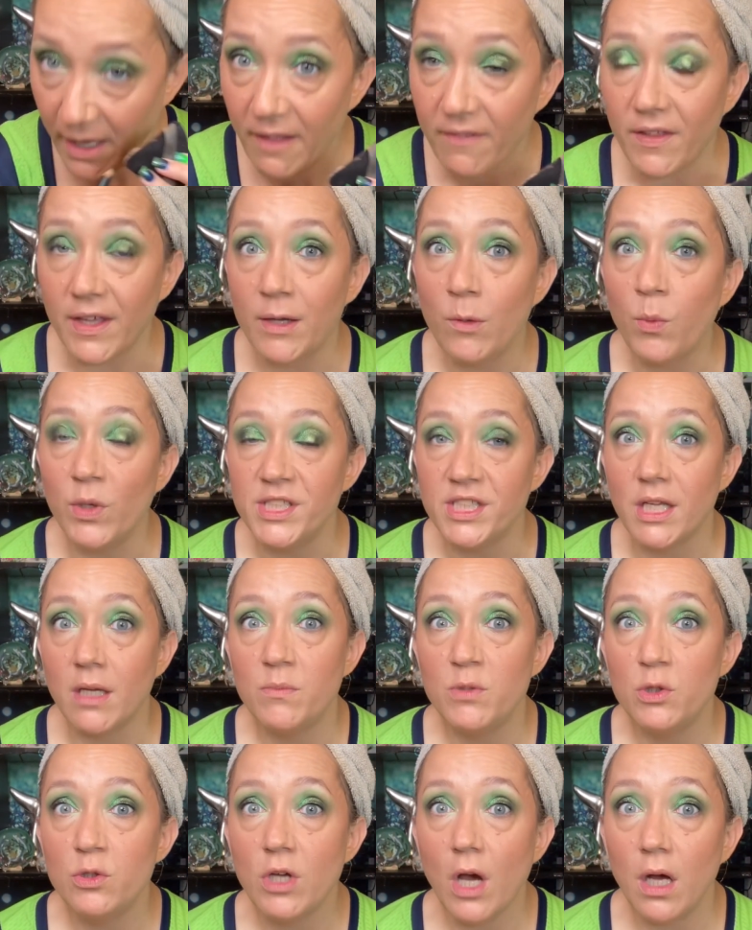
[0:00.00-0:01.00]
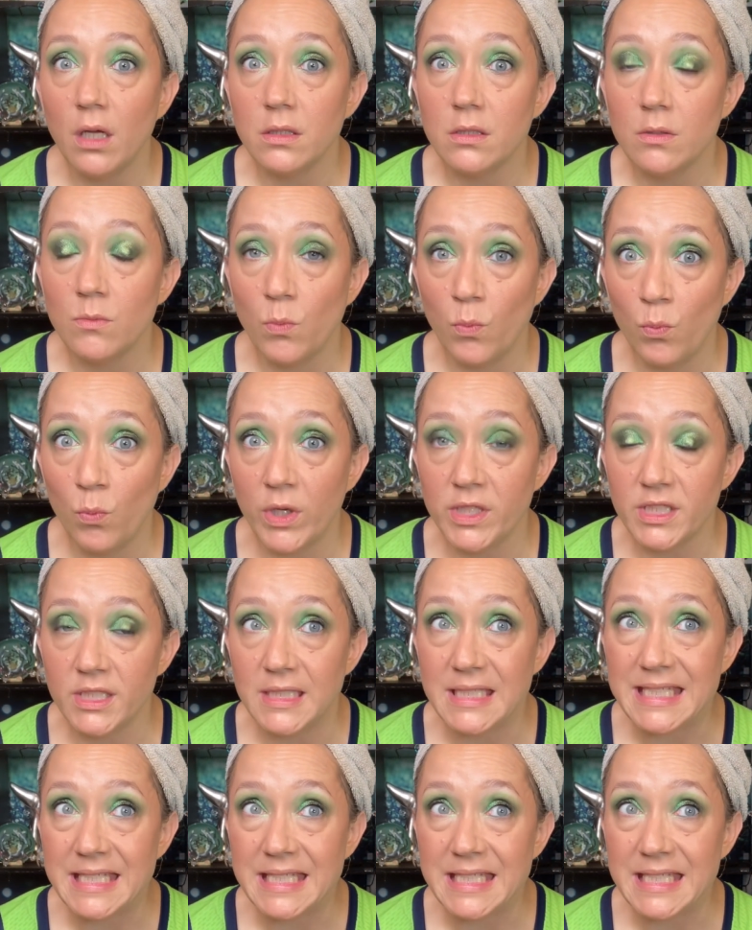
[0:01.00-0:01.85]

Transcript: like when debutante when